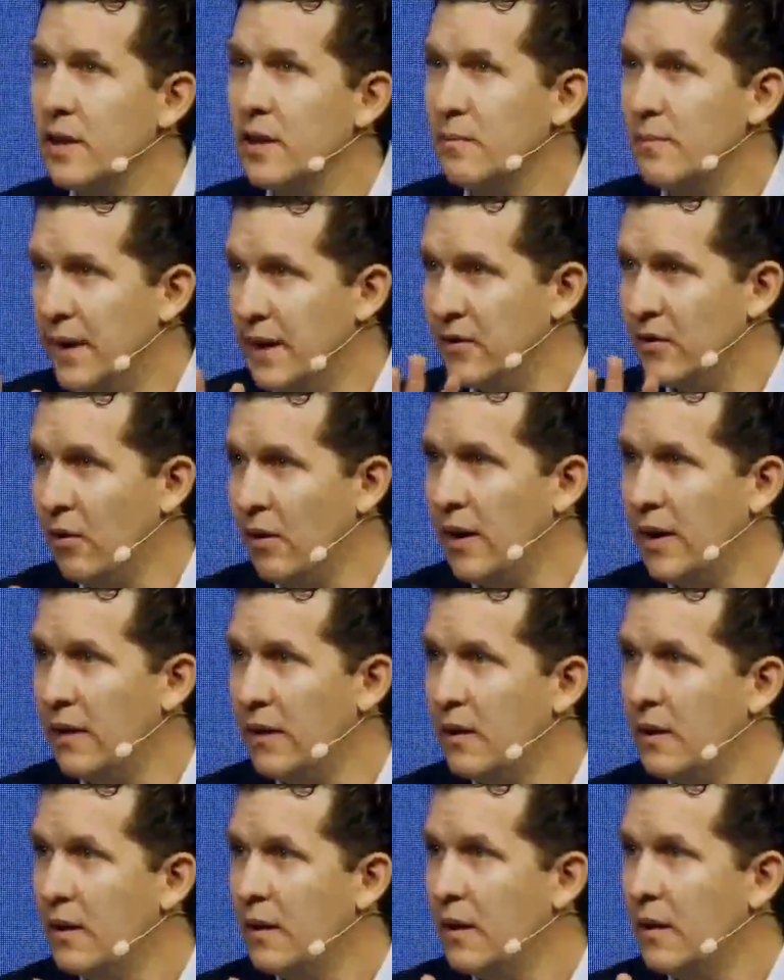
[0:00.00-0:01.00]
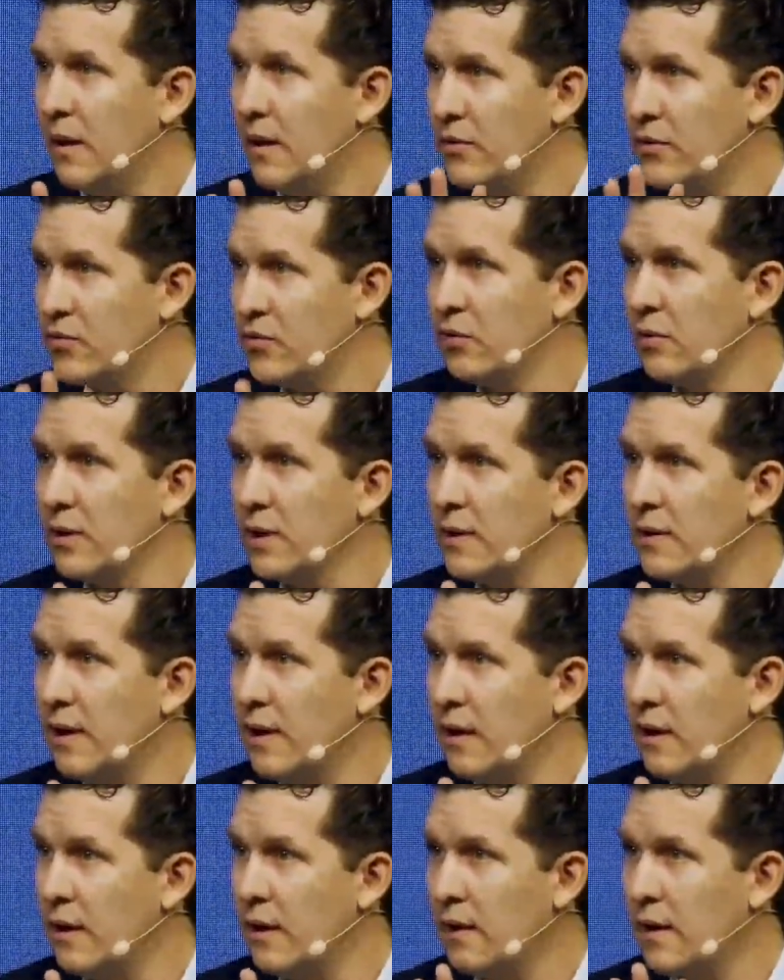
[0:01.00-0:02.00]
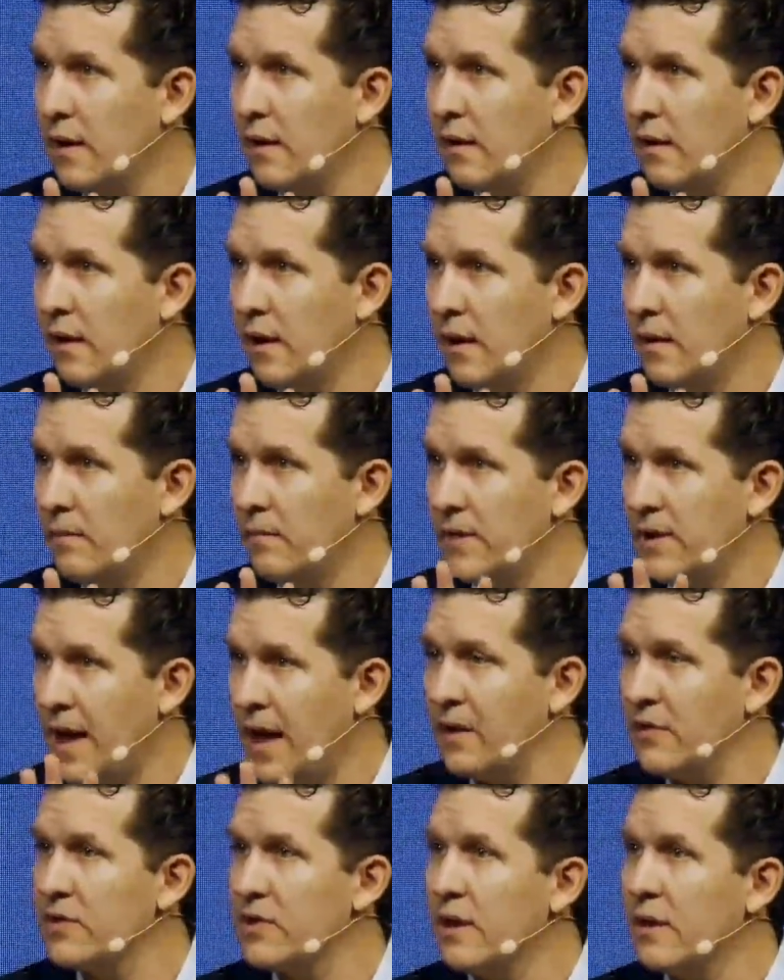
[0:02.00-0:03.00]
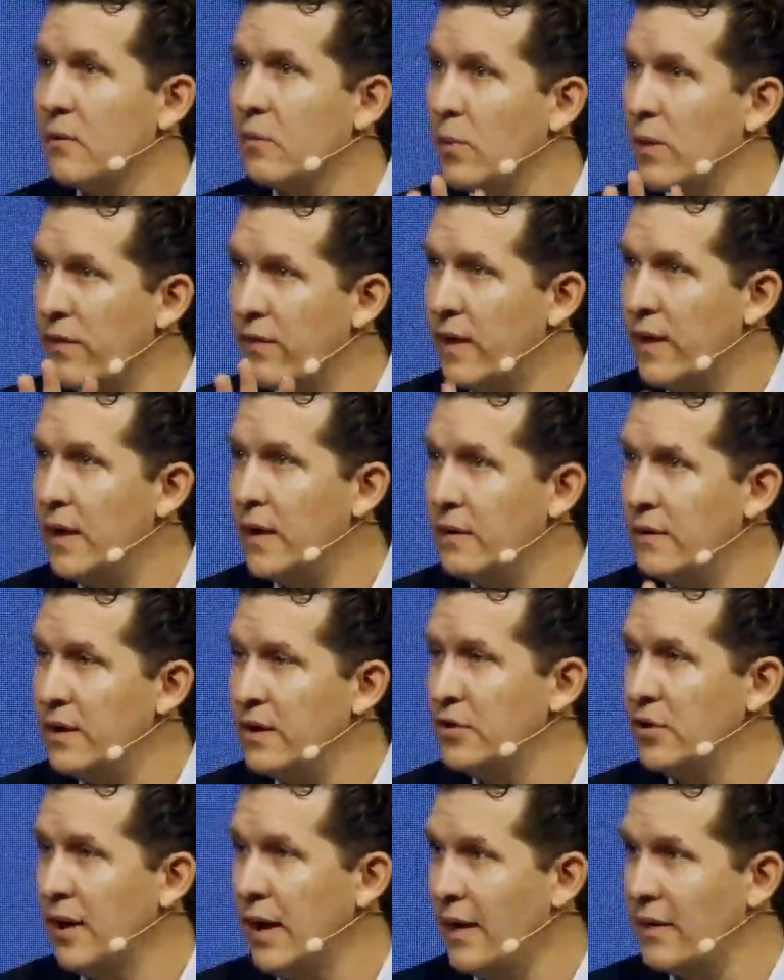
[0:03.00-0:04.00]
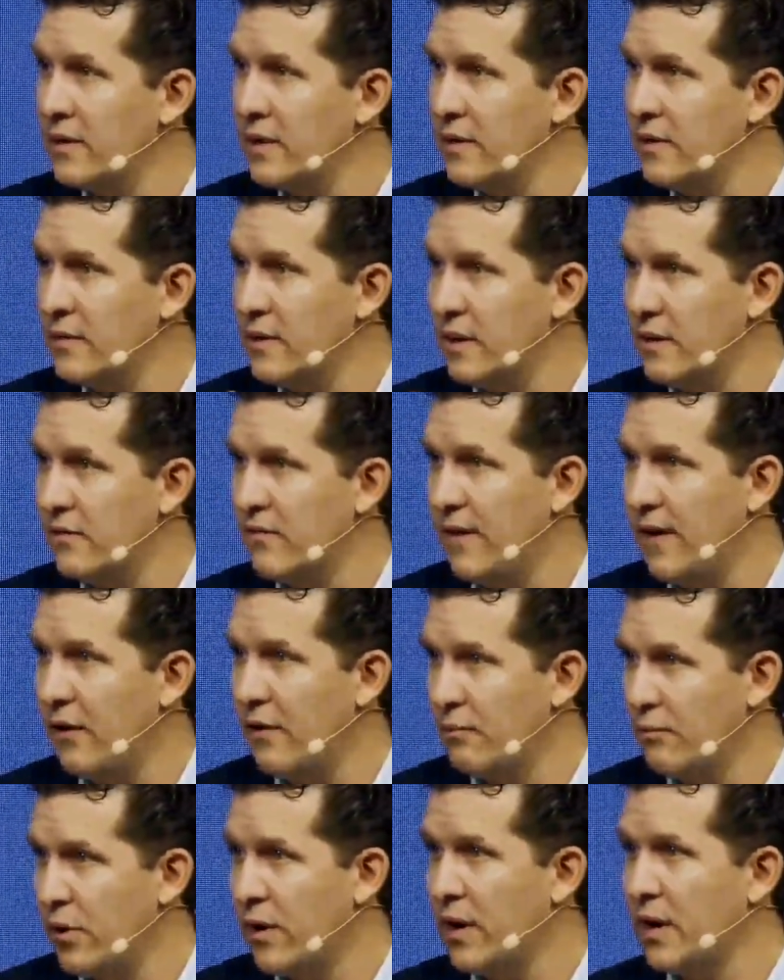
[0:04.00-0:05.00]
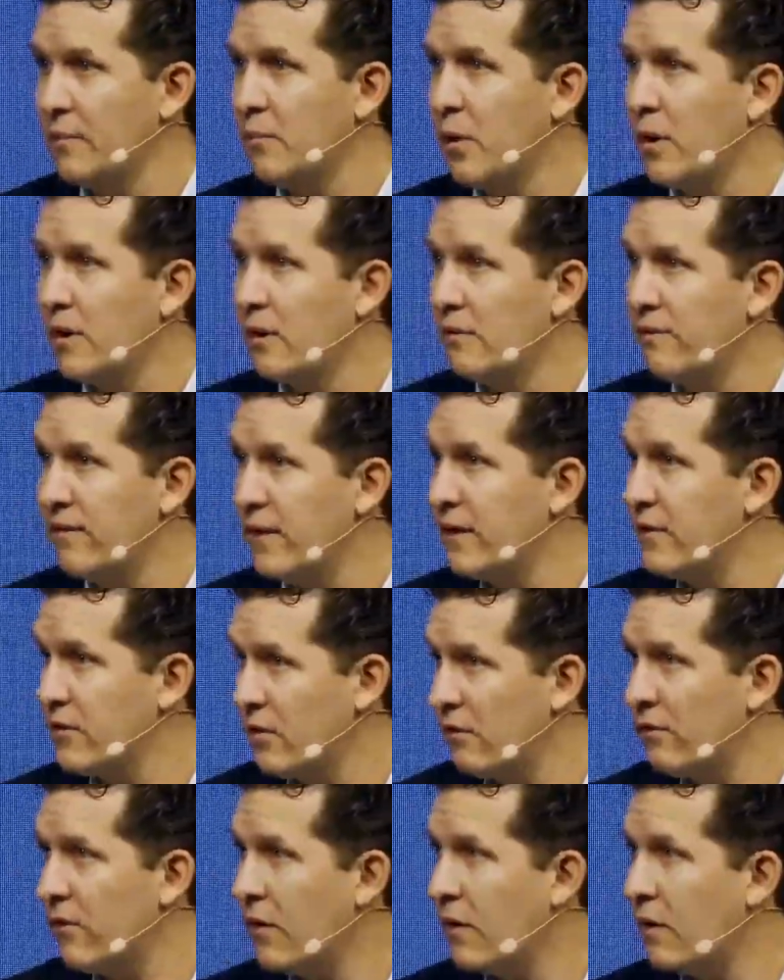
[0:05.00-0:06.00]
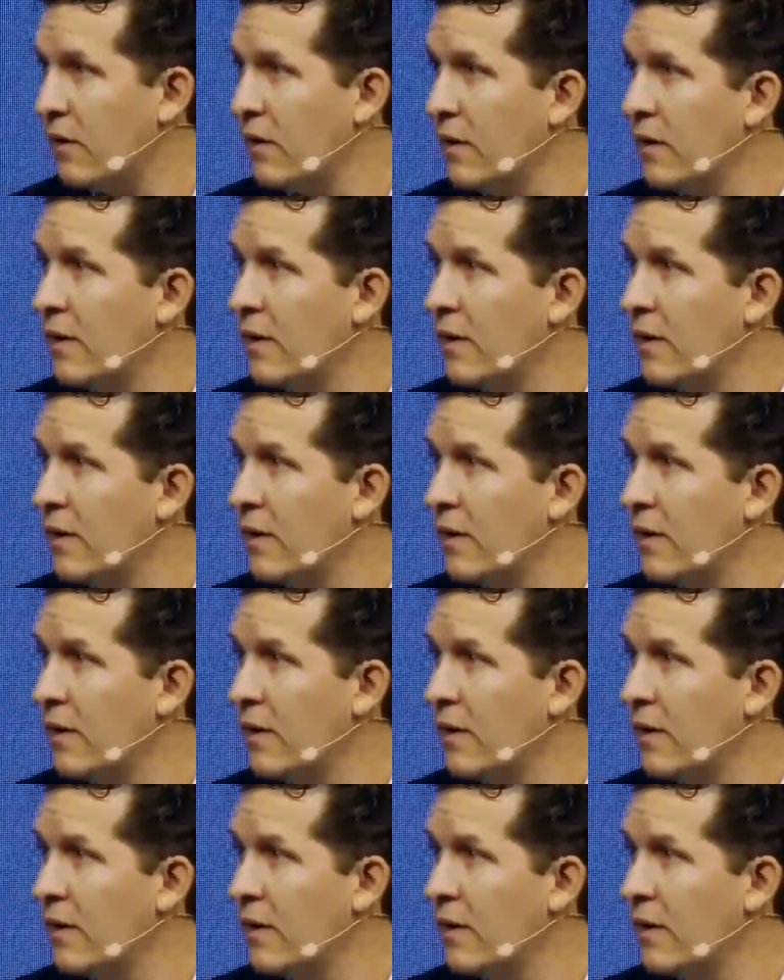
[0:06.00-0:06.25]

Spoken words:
Bitcoin is truly the asset within digital assets that's found product market fit so far.